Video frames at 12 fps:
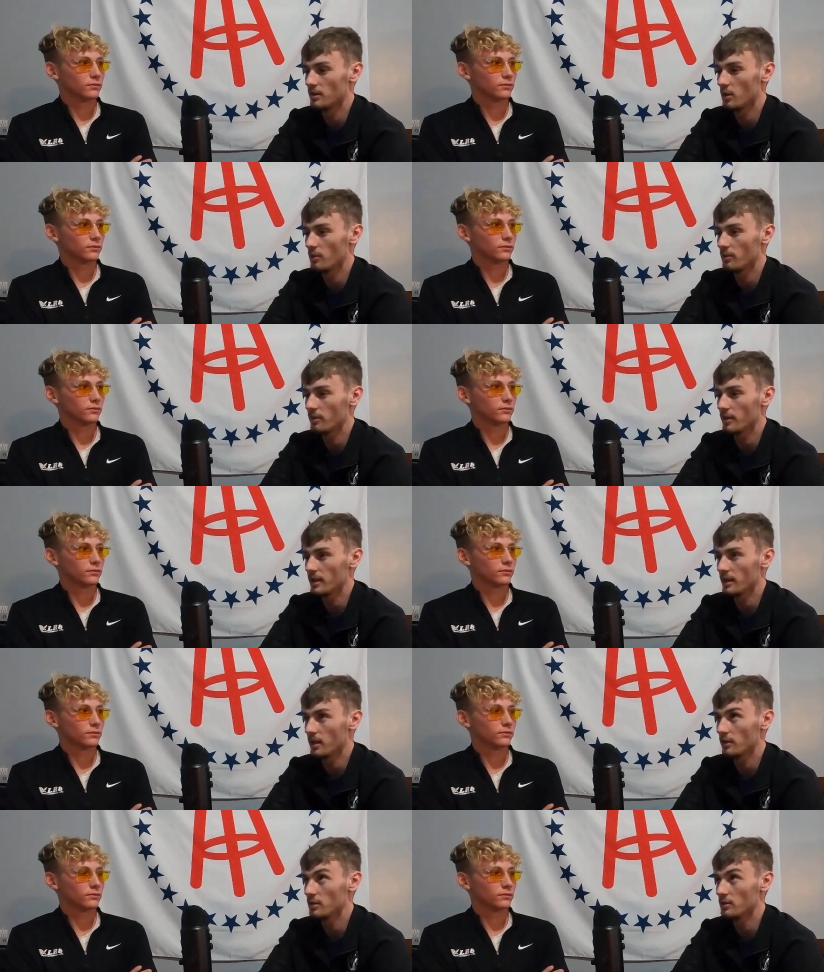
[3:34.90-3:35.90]

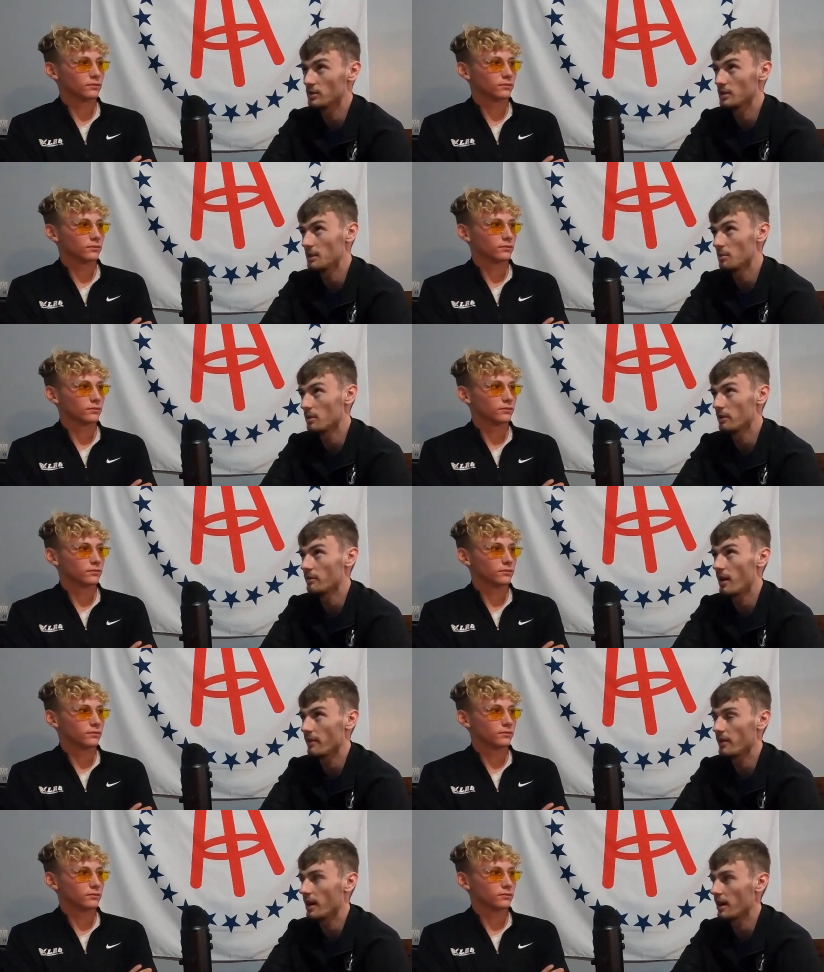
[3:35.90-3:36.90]
Speaker 1: hopefully I'll do steeple and
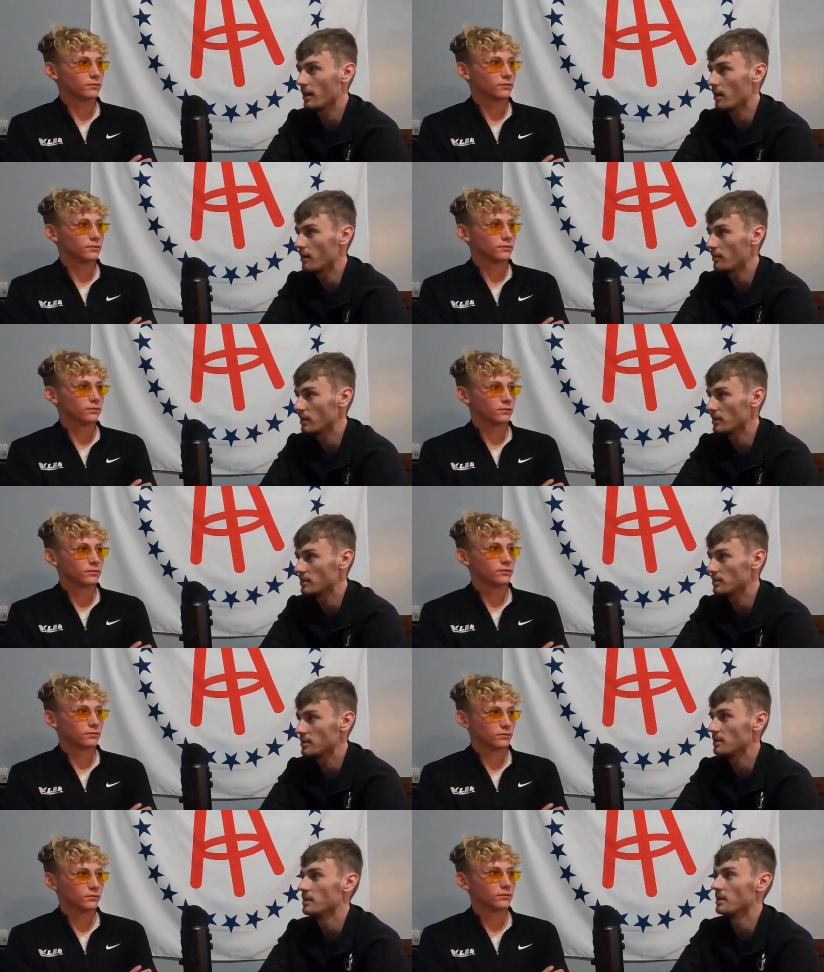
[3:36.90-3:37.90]
5K at
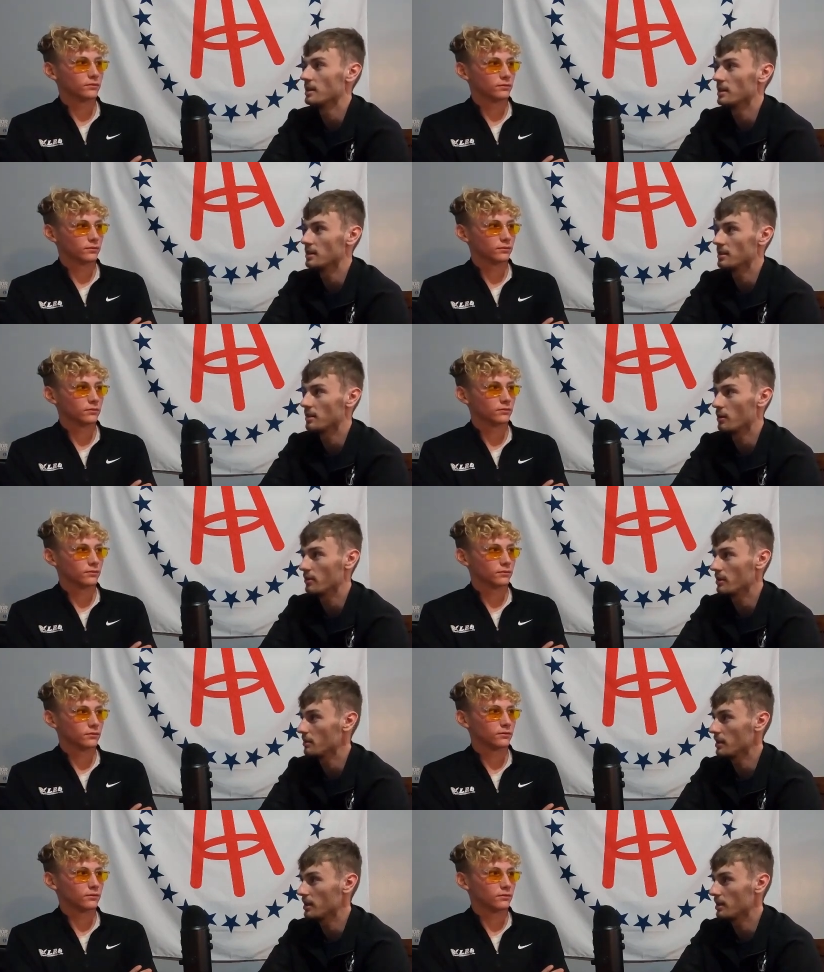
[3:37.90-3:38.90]
conference. And then
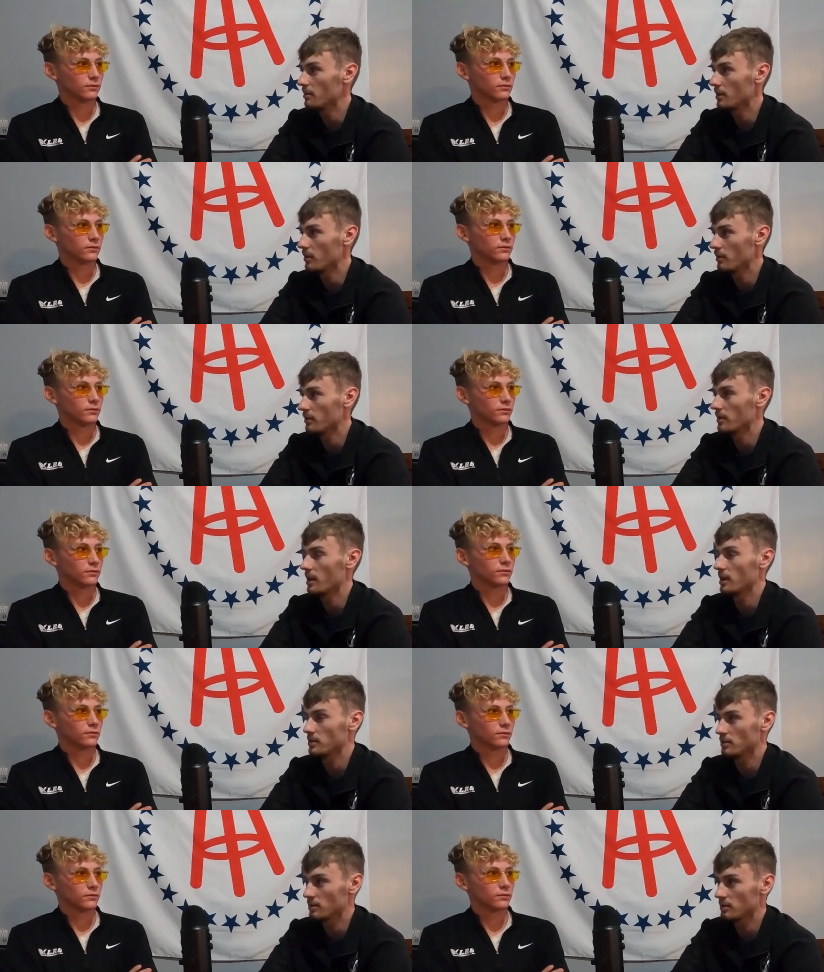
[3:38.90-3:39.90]
hopefully be in, in both for
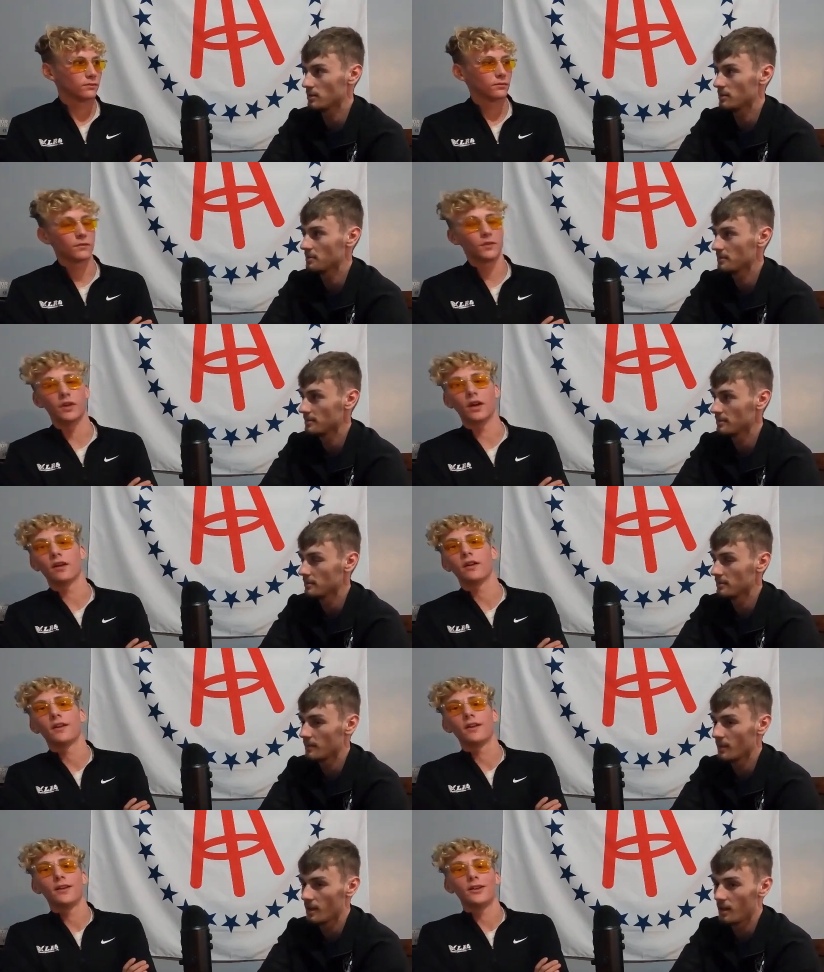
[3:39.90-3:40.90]
nationals.
Speaker 2: Yeah.
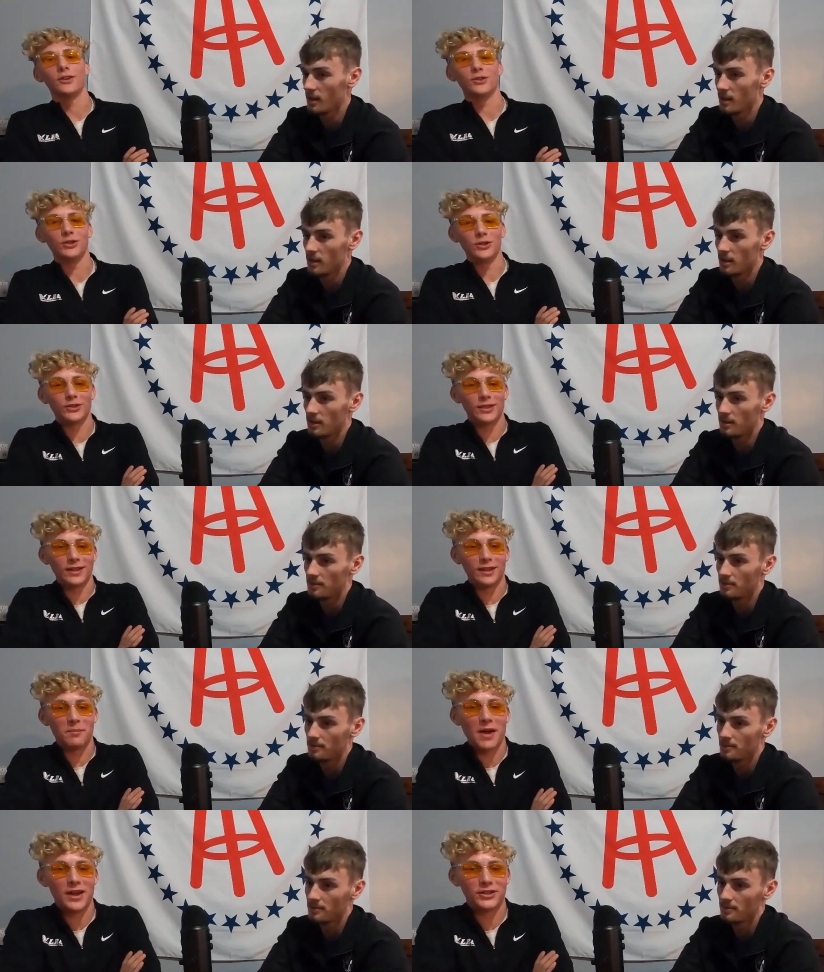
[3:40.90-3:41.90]
You, you
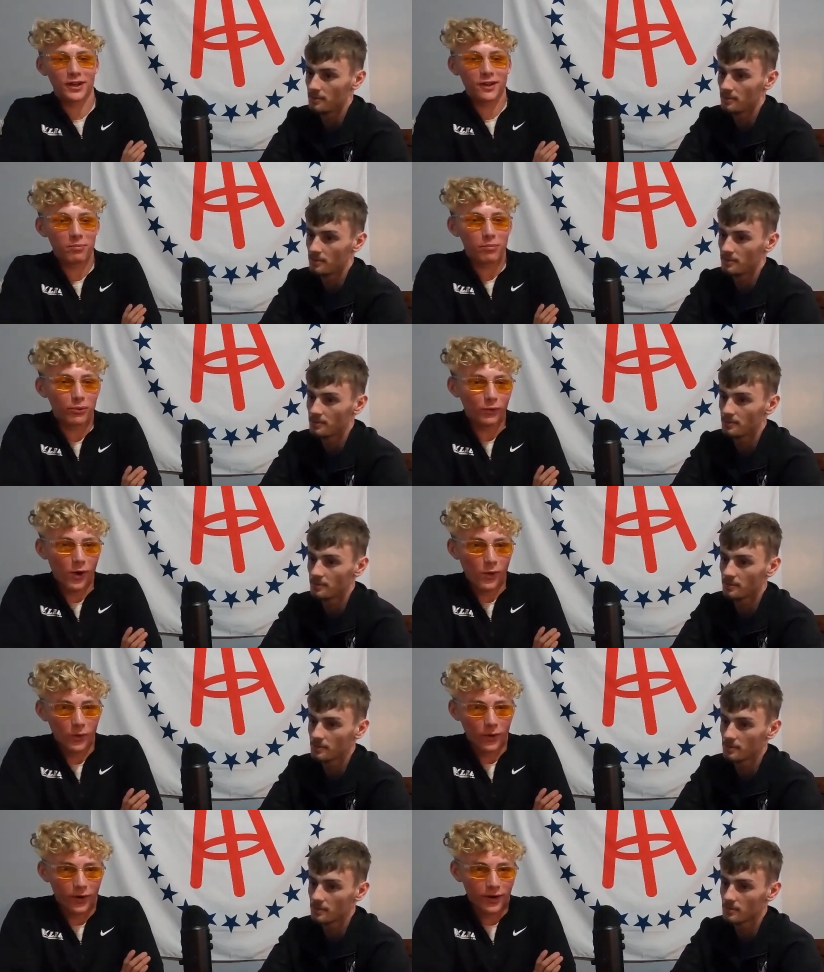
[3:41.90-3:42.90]
said the magic
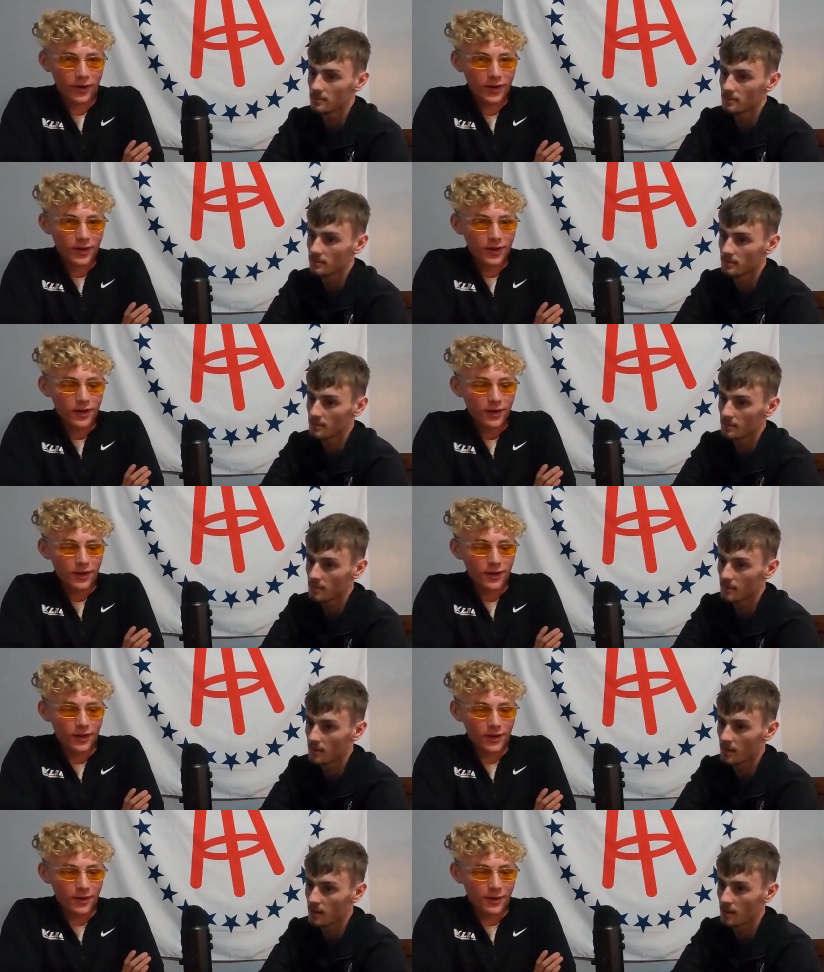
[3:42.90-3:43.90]
pro word.
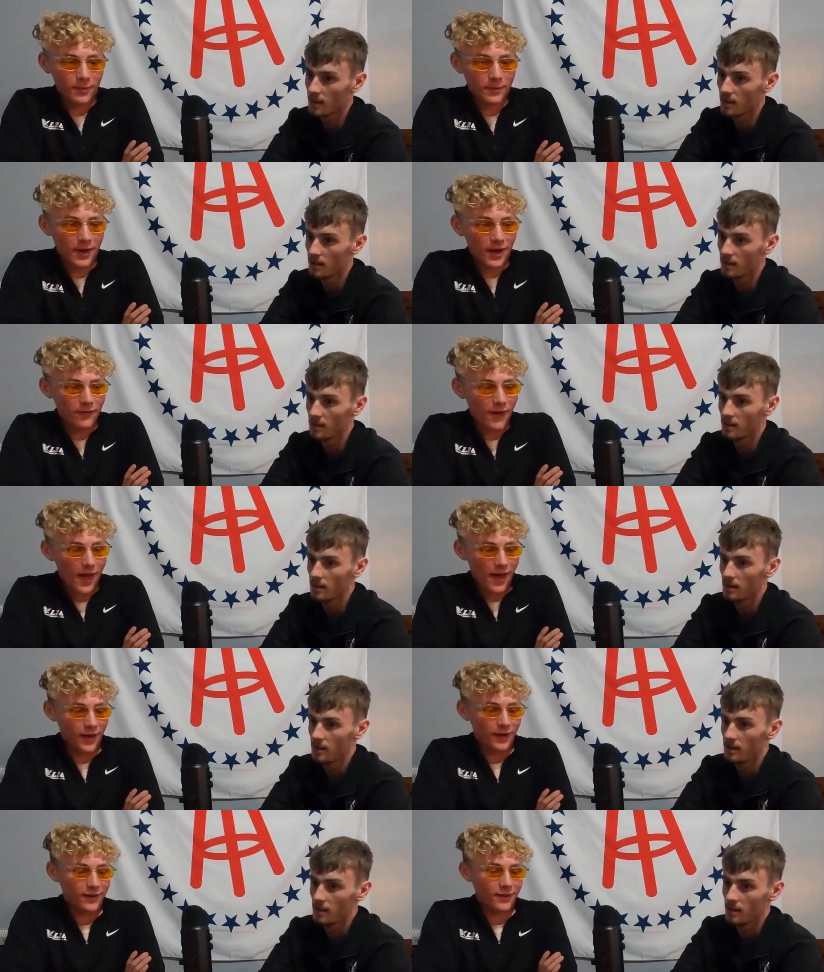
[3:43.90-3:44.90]
Um, I've
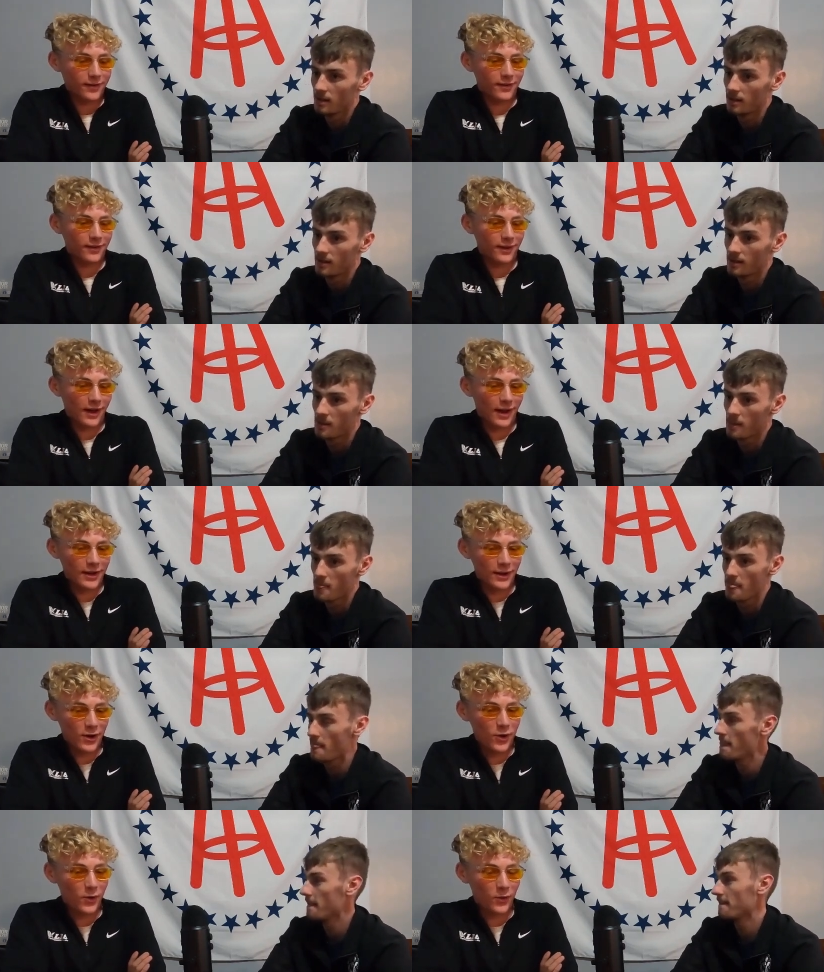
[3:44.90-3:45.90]
had, I
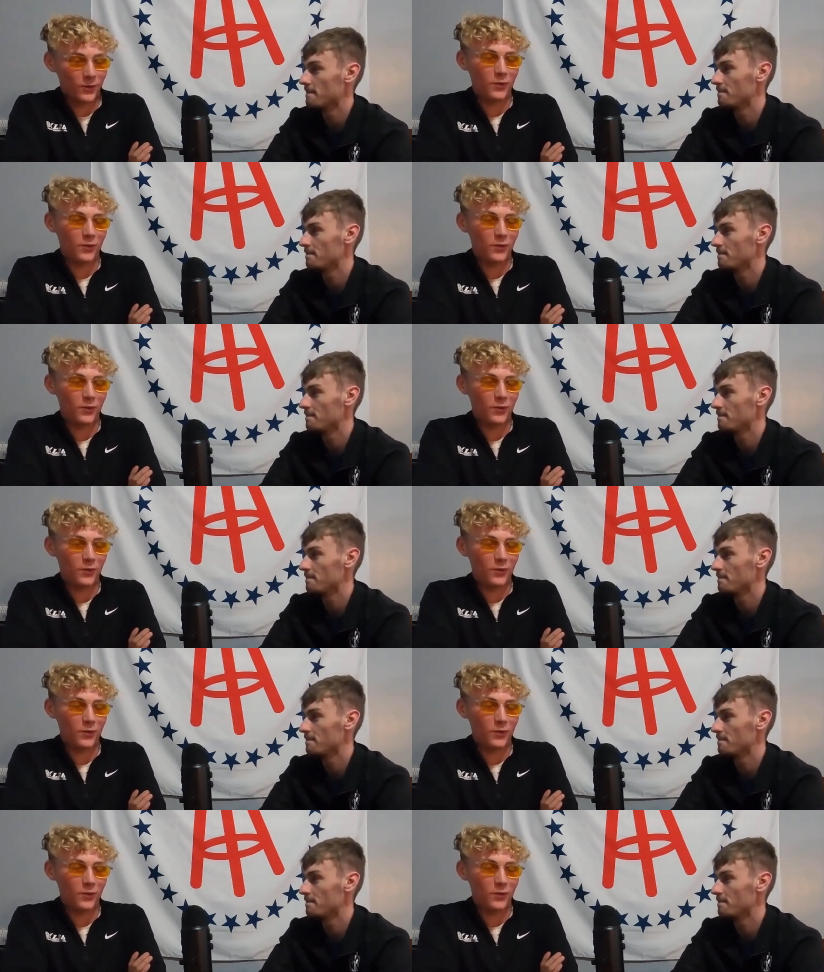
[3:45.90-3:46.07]
know